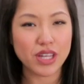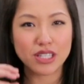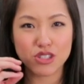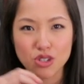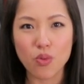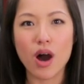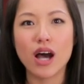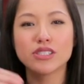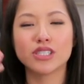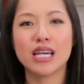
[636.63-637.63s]
That
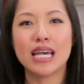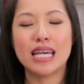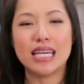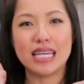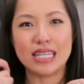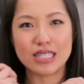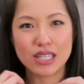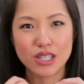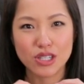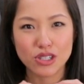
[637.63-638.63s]
squash is
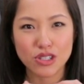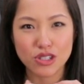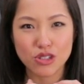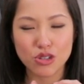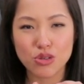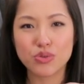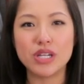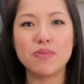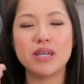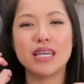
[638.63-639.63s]

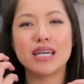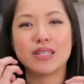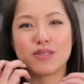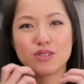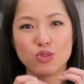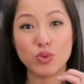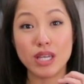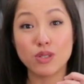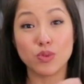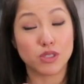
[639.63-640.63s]
creamy and
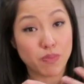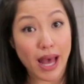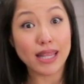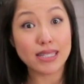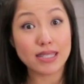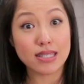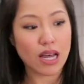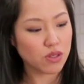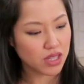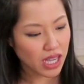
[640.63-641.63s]
sweet, which balances
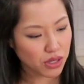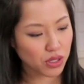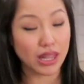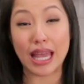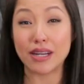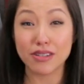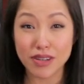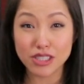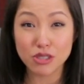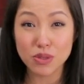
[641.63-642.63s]
out the other lighter
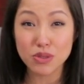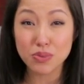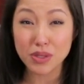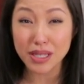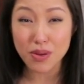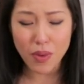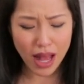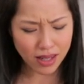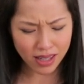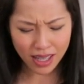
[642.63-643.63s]
vegetables really
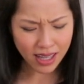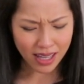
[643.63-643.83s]
well.